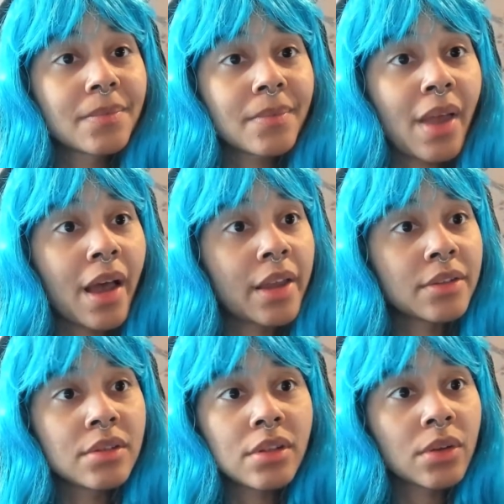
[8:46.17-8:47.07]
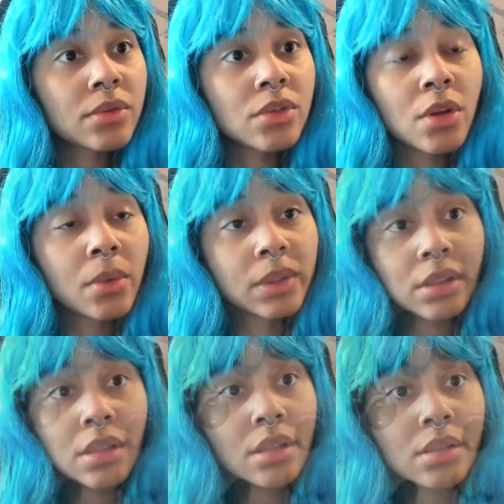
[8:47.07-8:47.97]
I don't know what
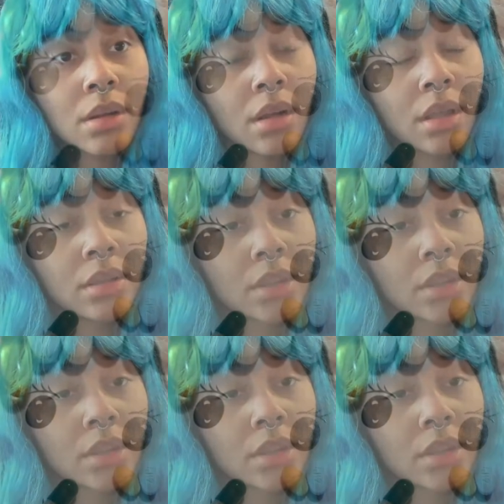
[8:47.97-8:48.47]
these are,